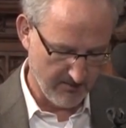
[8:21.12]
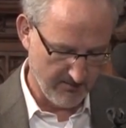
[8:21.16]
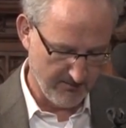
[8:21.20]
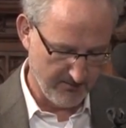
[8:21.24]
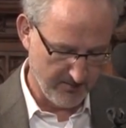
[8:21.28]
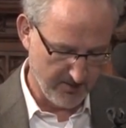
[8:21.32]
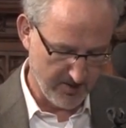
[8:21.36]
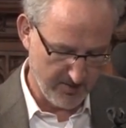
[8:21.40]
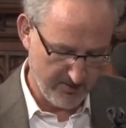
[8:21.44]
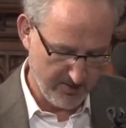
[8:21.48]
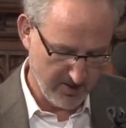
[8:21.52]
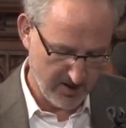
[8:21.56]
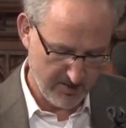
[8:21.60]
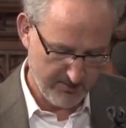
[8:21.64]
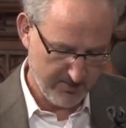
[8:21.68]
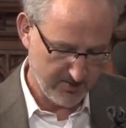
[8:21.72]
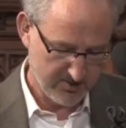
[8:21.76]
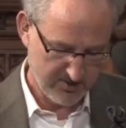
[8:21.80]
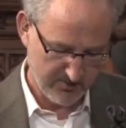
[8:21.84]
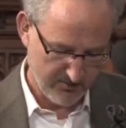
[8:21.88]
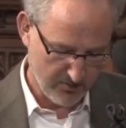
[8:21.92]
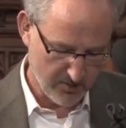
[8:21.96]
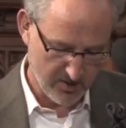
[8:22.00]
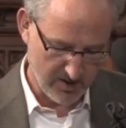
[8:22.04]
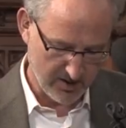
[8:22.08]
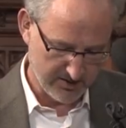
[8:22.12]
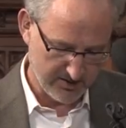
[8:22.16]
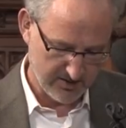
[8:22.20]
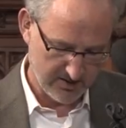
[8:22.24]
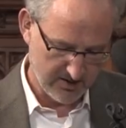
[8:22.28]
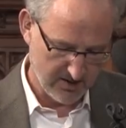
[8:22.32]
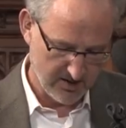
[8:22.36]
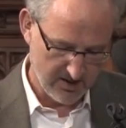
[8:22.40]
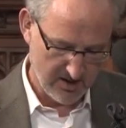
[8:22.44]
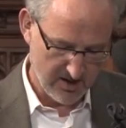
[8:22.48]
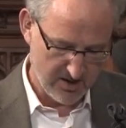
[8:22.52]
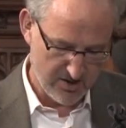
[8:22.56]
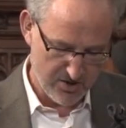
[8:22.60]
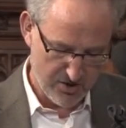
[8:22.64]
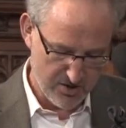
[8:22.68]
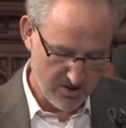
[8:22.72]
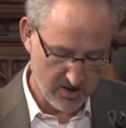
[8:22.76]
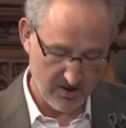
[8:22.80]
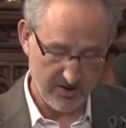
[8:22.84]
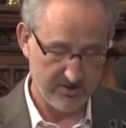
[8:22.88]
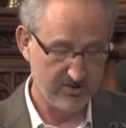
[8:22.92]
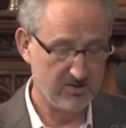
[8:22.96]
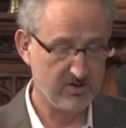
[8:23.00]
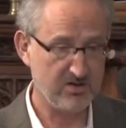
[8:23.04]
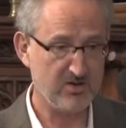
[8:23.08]
for the purpose of what?
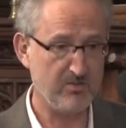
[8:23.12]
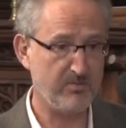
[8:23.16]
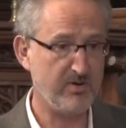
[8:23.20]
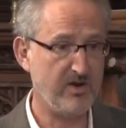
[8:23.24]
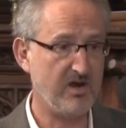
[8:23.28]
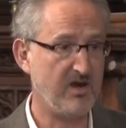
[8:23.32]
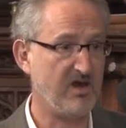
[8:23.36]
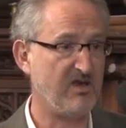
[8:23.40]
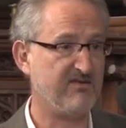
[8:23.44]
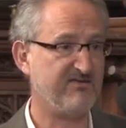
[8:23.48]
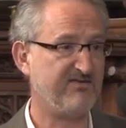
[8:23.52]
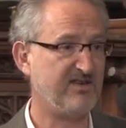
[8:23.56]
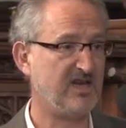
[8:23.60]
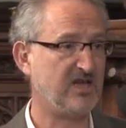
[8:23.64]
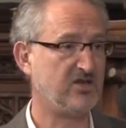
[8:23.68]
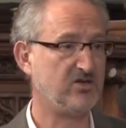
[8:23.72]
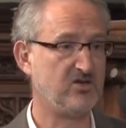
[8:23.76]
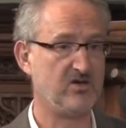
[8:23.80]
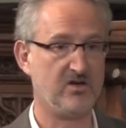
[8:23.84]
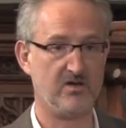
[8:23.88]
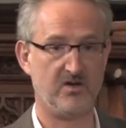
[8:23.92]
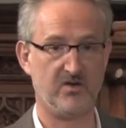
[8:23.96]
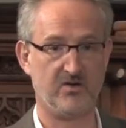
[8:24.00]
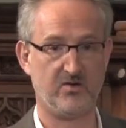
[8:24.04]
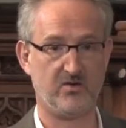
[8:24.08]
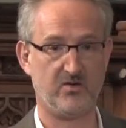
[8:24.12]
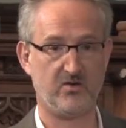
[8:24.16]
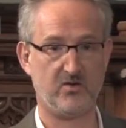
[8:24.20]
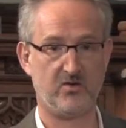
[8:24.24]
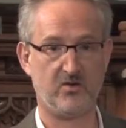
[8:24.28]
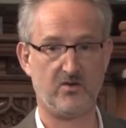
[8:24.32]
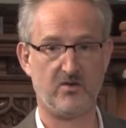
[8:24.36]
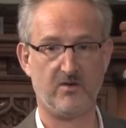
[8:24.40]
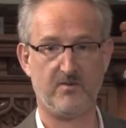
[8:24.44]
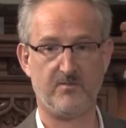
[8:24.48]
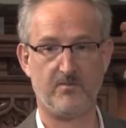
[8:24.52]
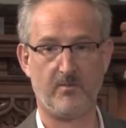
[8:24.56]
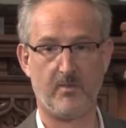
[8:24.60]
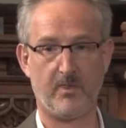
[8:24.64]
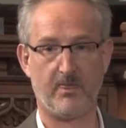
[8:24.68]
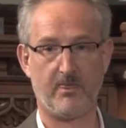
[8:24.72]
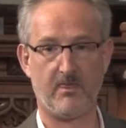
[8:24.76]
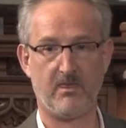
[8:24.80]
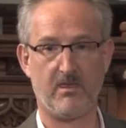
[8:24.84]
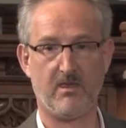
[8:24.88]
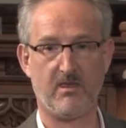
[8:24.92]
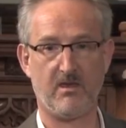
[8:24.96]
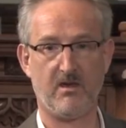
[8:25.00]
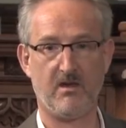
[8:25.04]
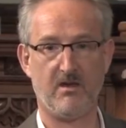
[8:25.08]
Not to be evangelists.
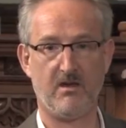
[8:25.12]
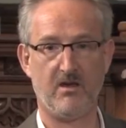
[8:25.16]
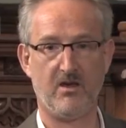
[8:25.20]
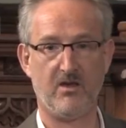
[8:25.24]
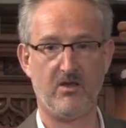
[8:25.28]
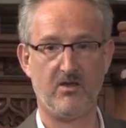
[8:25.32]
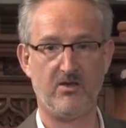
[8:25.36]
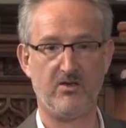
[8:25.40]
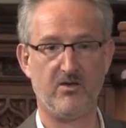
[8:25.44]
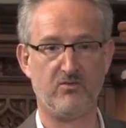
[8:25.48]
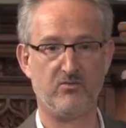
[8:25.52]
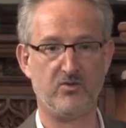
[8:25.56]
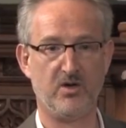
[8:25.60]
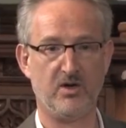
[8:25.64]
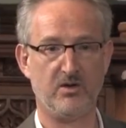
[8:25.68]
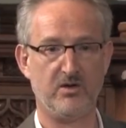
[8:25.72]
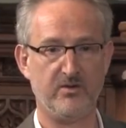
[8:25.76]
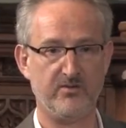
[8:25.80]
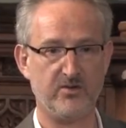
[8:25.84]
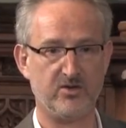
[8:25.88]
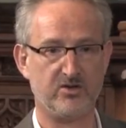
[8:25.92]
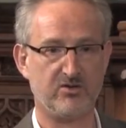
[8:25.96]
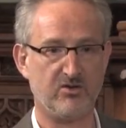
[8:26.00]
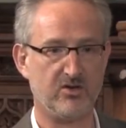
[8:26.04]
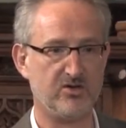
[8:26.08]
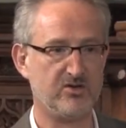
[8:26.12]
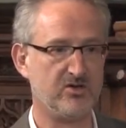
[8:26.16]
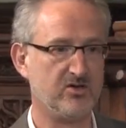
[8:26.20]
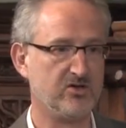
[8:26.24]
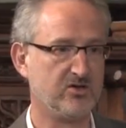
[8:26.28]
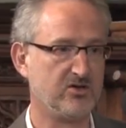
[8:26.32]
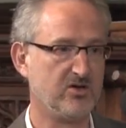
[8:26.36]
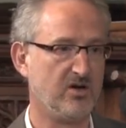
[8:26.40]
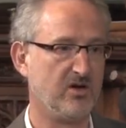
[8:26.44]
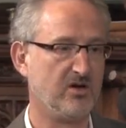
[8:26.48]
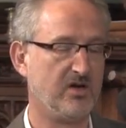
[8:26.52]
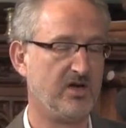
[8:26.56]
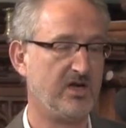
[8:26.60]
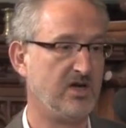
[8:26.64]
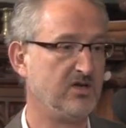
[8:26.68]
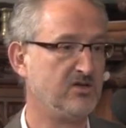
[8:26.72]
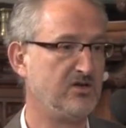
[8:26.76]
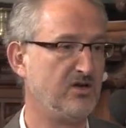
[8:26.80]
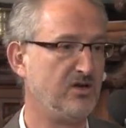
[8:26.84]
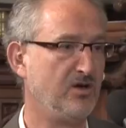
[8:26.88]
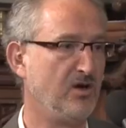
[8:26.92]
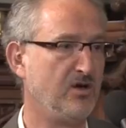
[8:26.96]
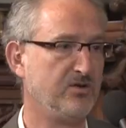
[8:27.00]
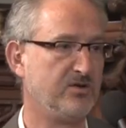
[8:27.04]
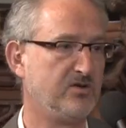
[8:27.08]
The role of this Christian scholar is
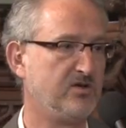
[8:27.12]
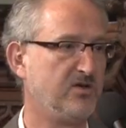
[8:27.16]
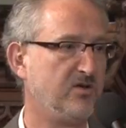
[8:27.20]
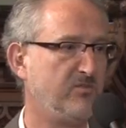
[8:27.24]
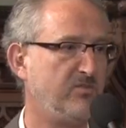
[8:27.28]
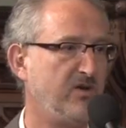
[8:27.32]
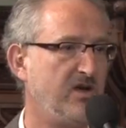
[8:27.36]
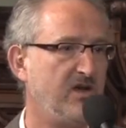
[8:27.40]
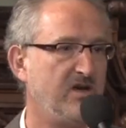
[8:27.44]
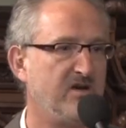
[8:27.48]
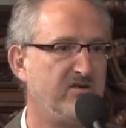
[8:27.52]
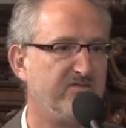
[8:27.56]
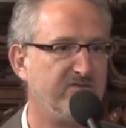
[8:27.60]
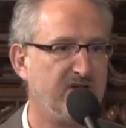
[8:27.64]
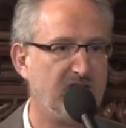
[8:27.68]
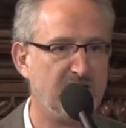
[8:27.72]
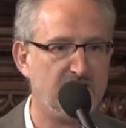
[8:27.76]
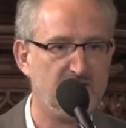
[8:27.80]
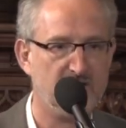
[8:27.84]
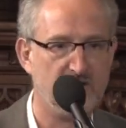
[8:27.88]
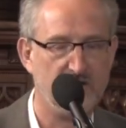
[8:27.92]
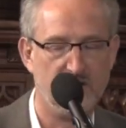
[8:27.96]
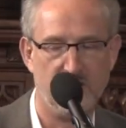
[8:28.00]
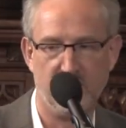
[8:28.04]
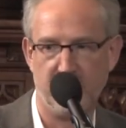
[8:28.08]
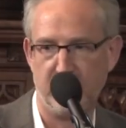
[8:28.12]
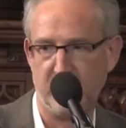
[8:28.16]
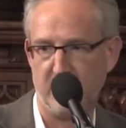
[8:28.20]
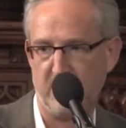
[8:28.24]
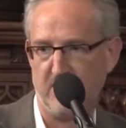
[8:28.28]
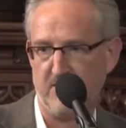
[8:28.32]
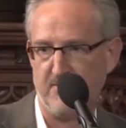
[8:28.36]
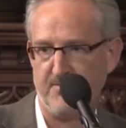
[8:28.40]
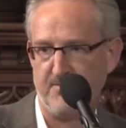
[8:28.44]
not to be an evangelist.